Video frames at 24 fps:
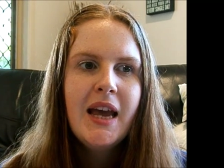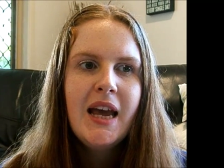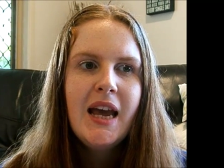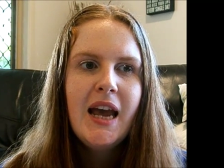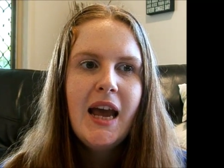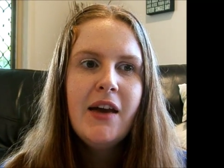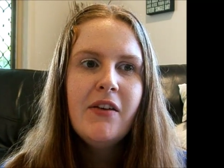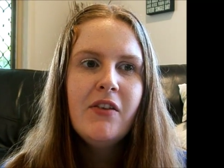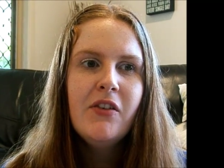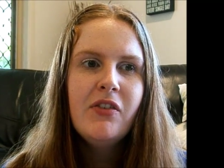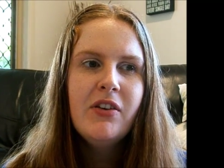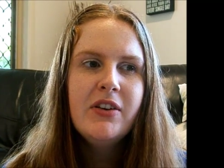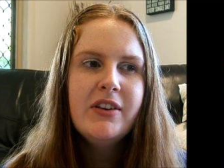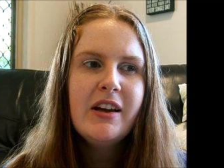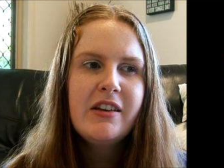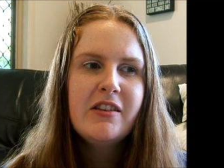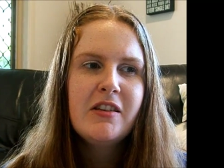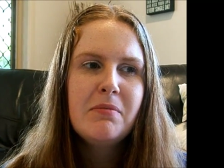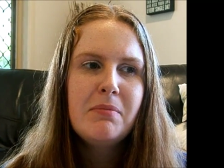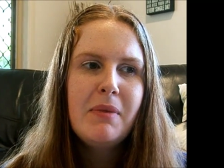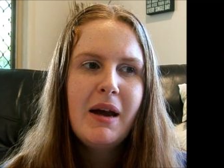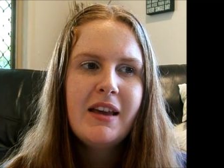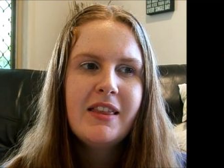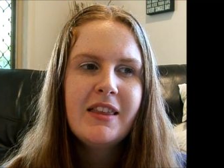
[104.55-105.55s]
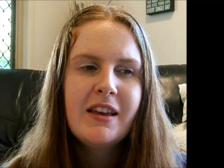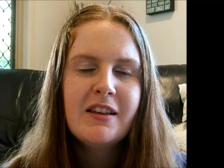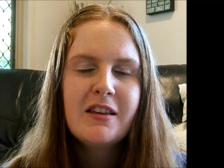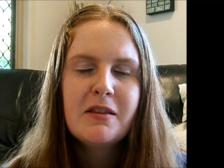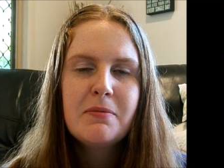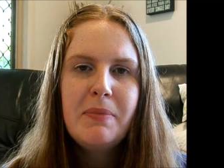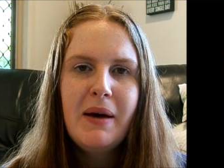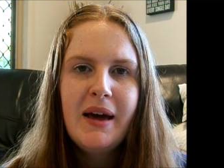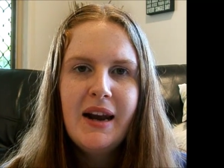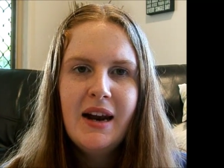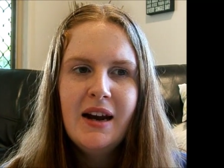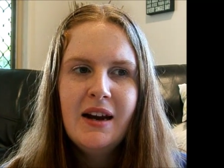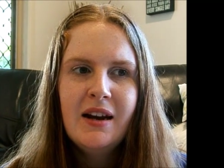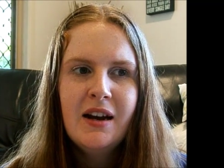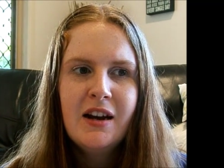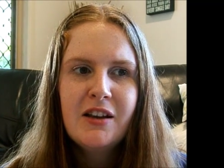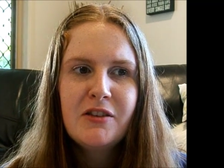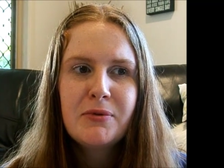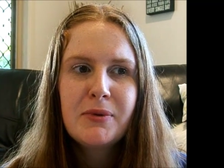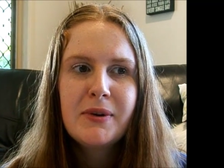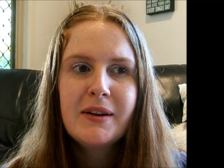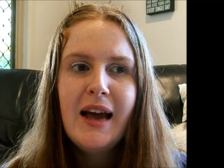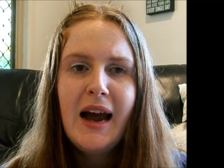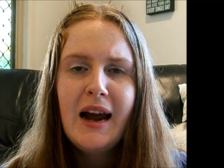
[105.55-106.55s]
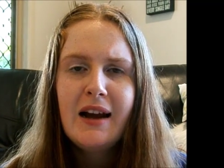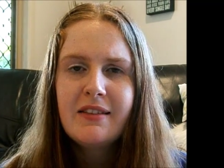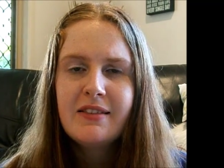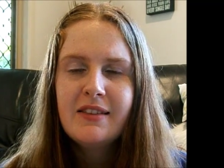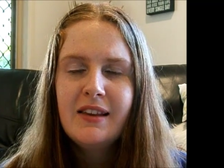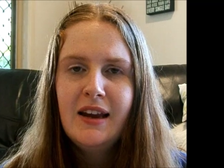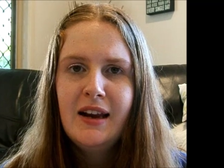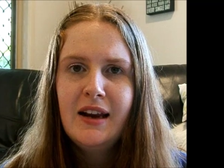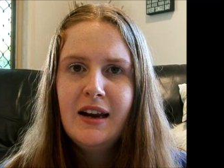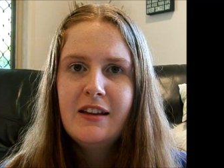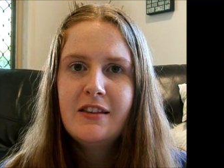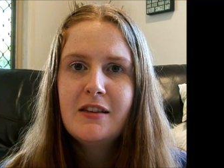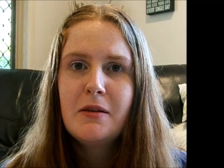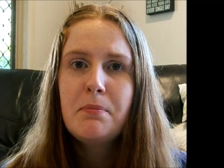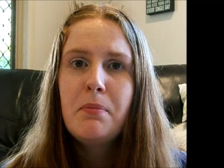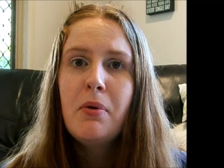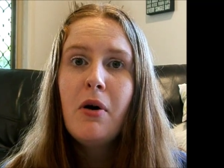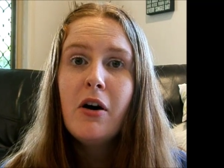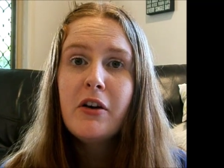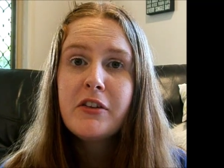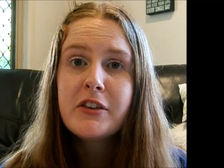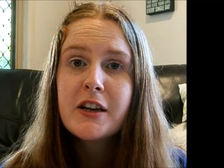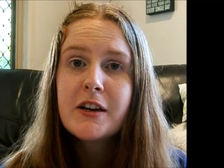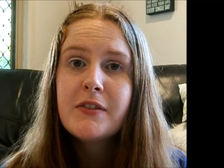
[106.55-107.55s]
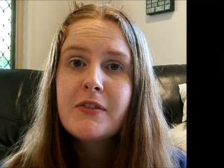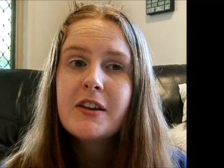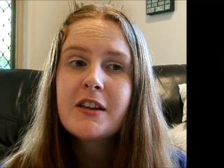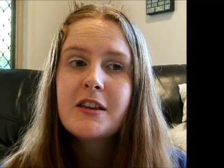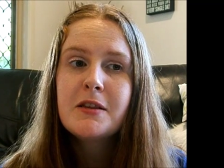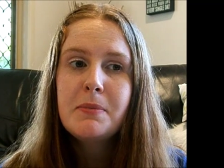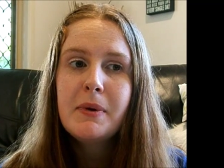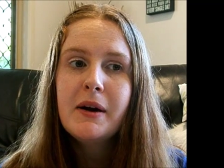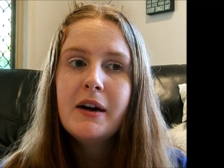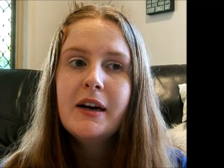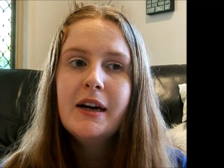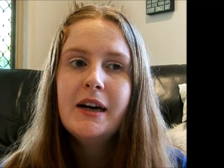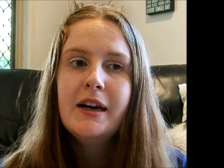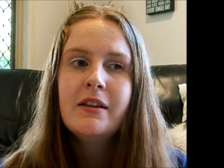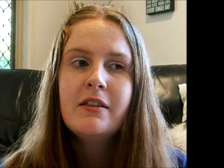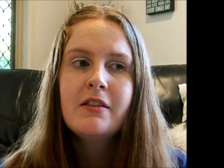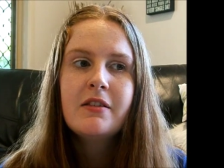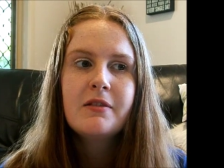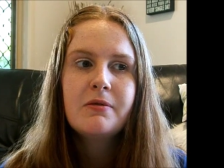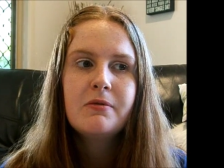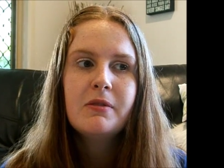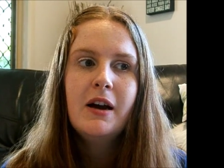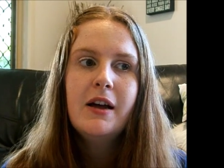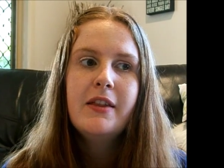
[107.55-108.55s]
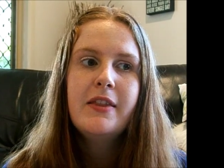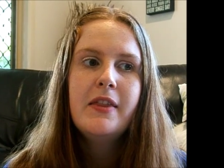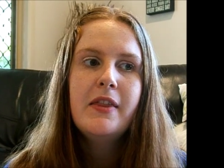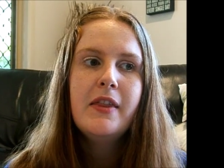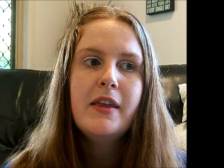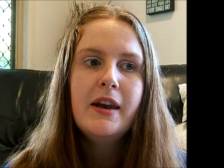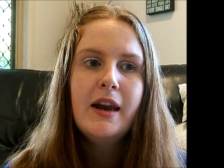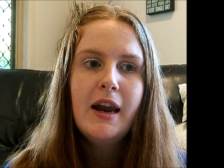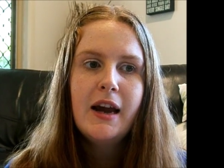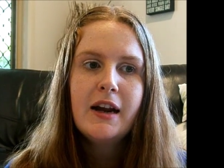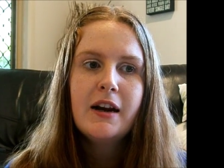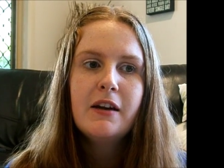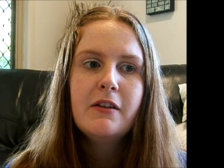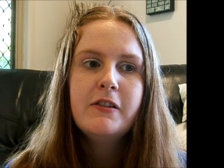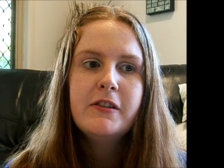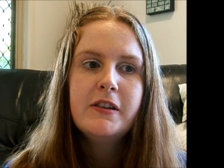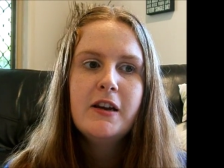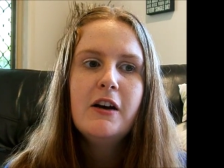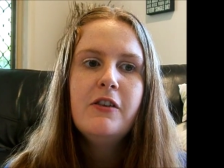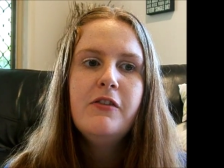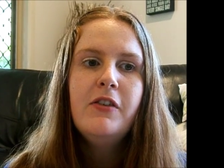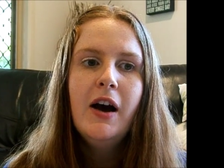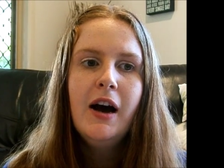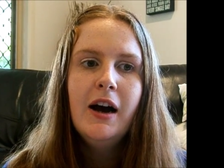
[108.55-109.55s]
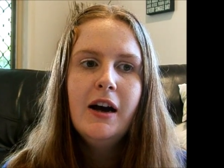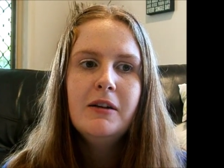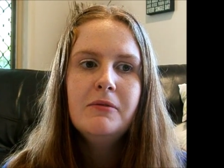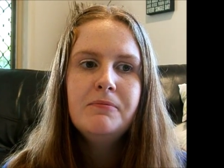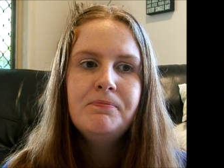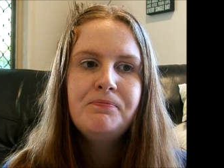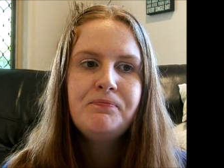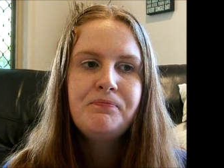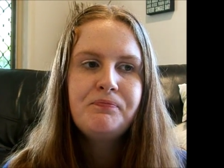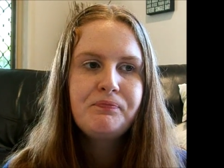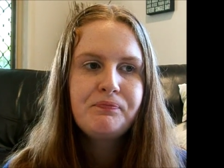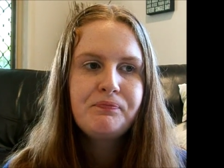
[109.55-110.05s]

Even if it doesn't make things better, it's relaxing, it's a positive experience rather than the negative self-harm.